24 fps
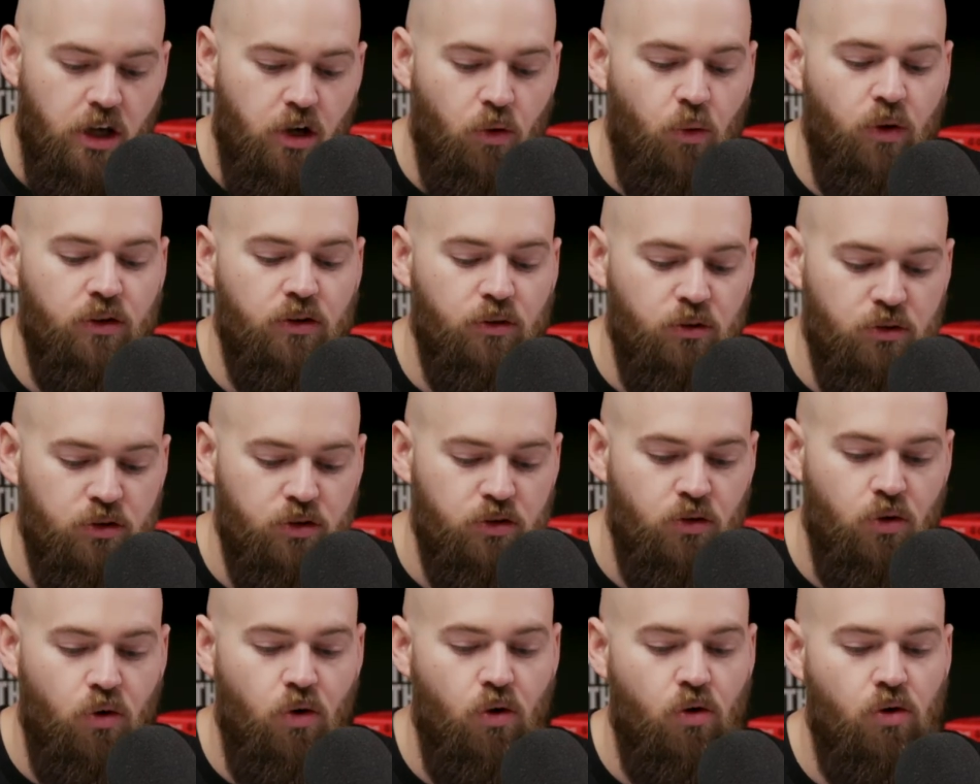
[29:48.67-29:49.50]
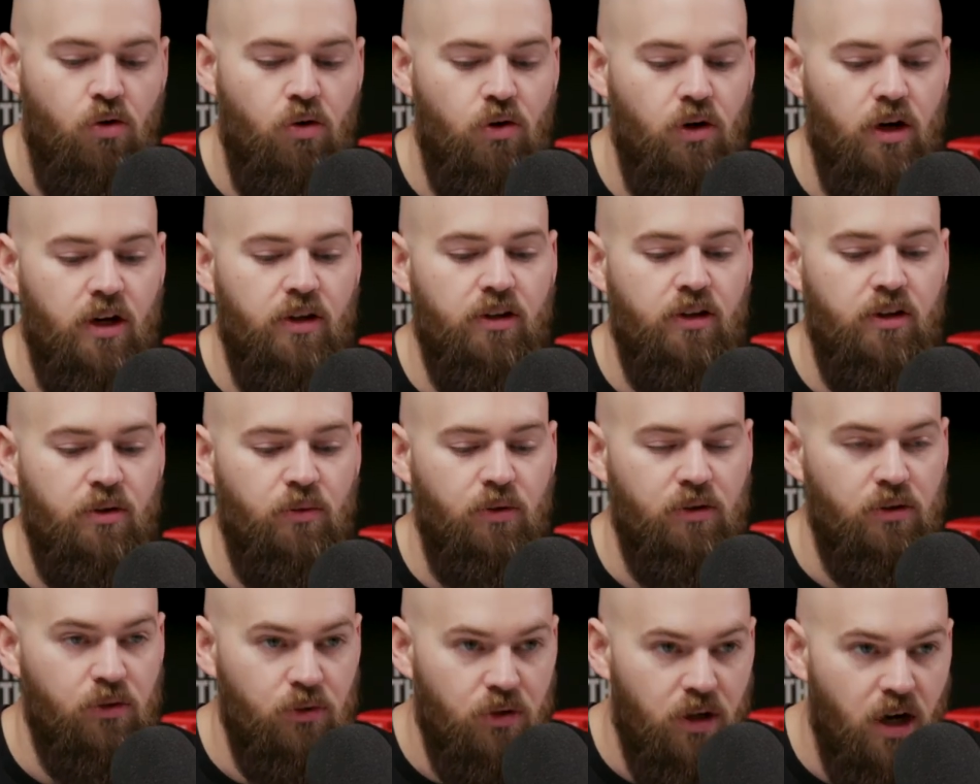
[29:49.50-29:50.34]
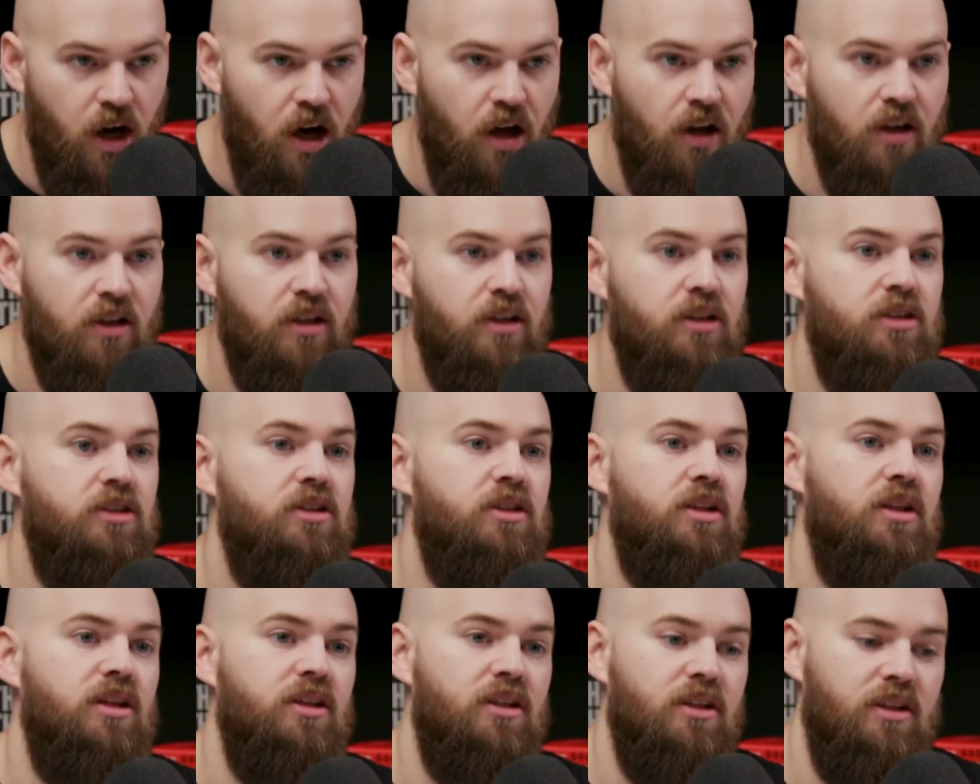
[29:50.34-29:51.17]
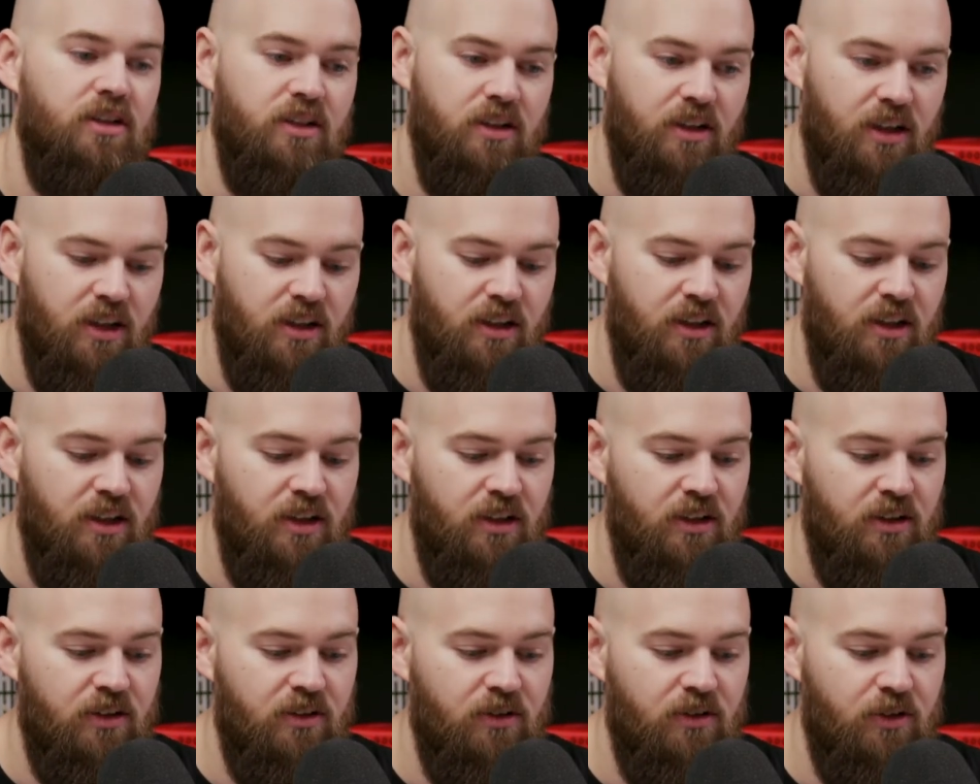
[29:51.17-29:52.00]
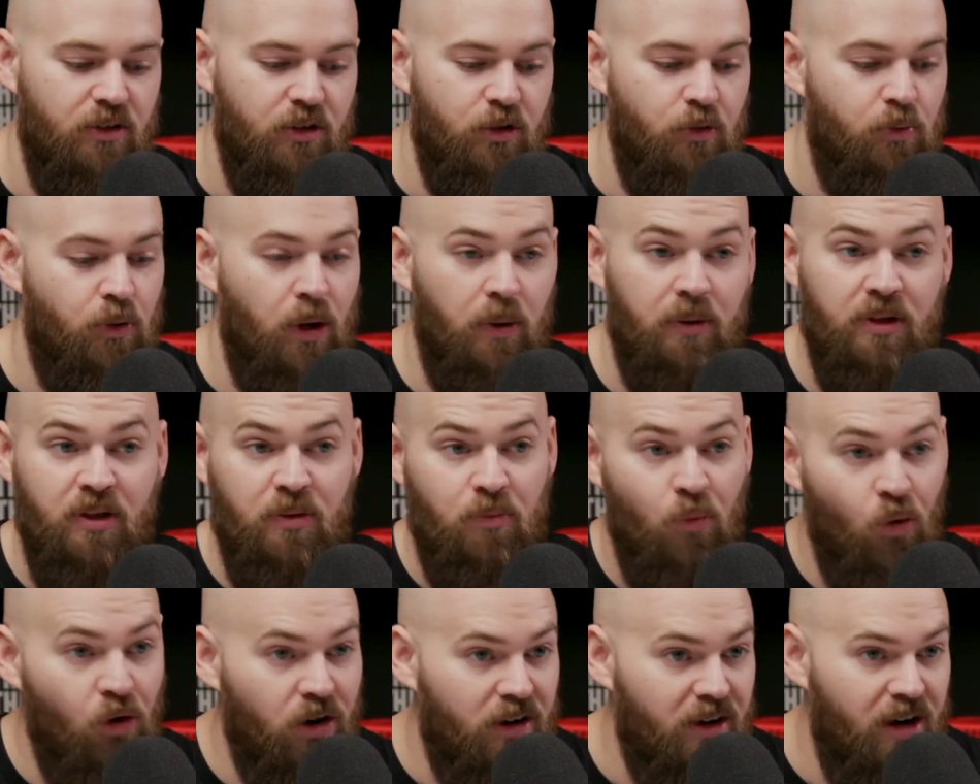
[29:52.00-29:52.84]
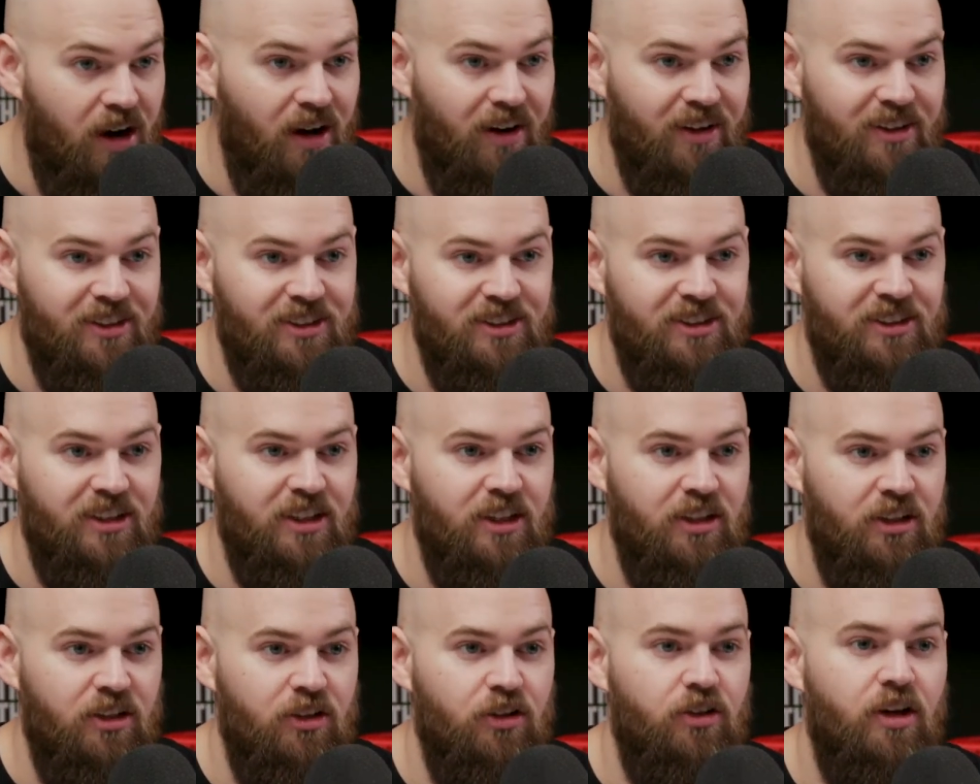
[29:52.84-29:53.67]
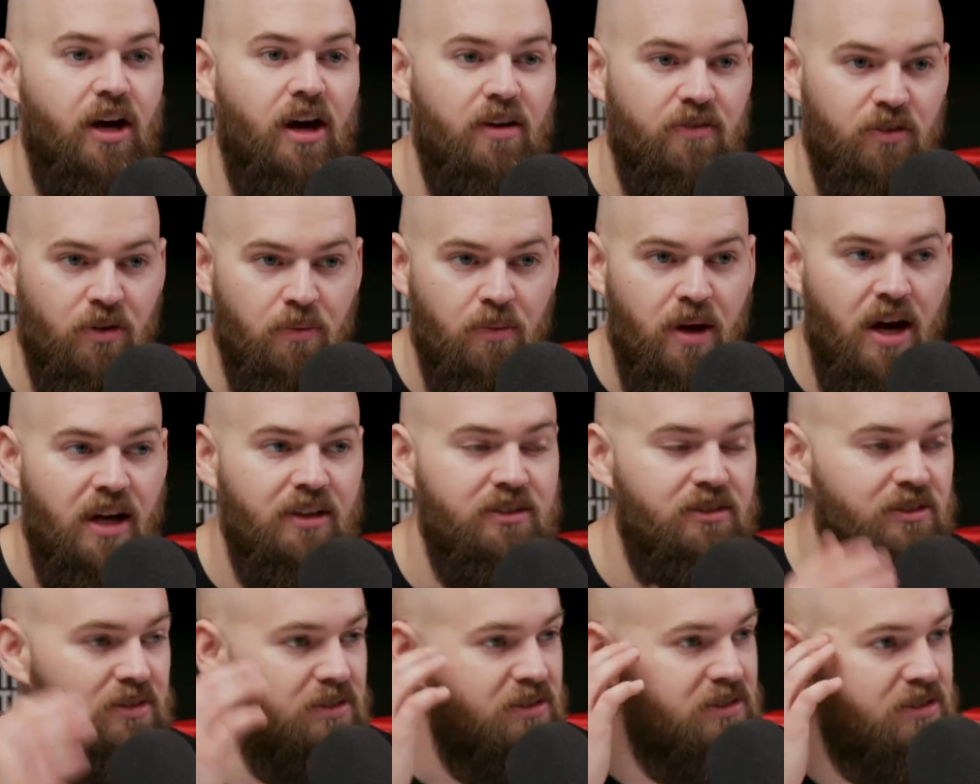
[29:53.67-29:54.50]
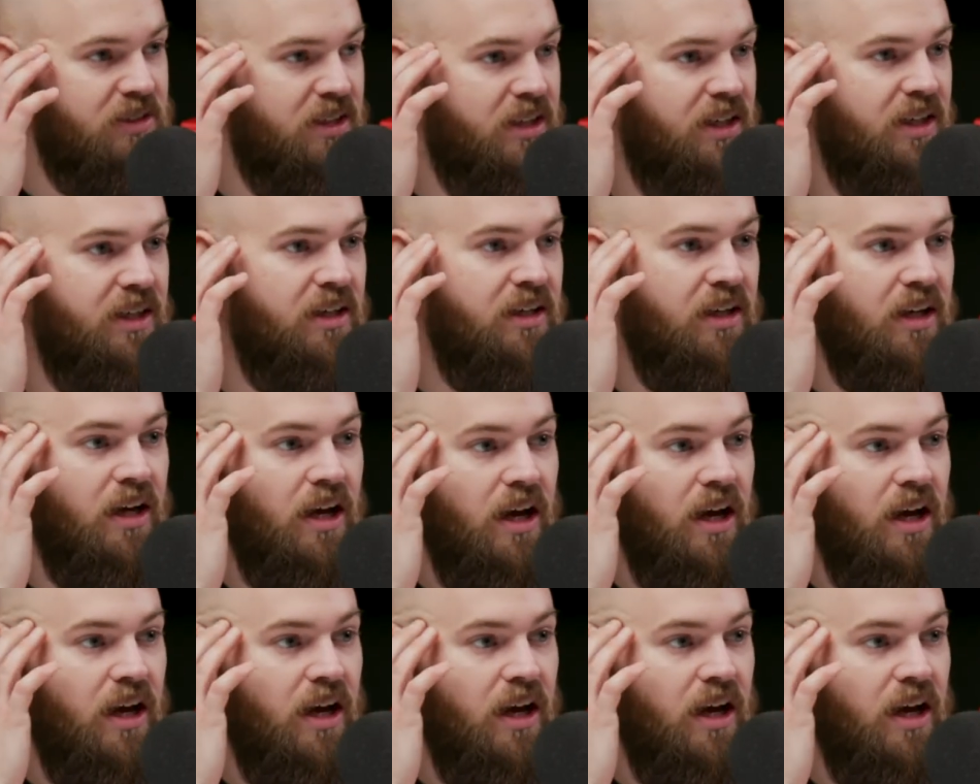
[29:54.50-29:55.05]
went through school and then you went through college and then you probably did more college and you have your master's and